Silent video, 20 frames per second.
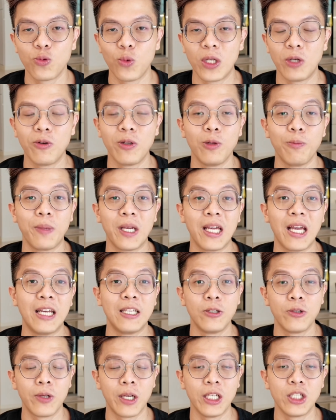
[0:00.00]
where you want to pay
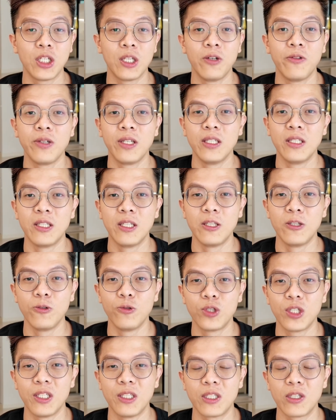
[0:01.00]
educational
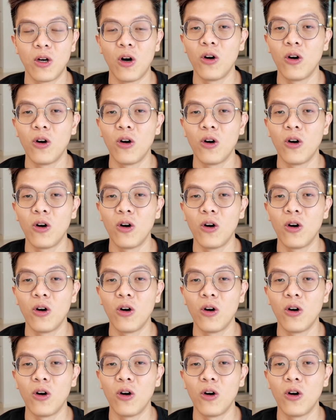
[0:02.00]
institutions.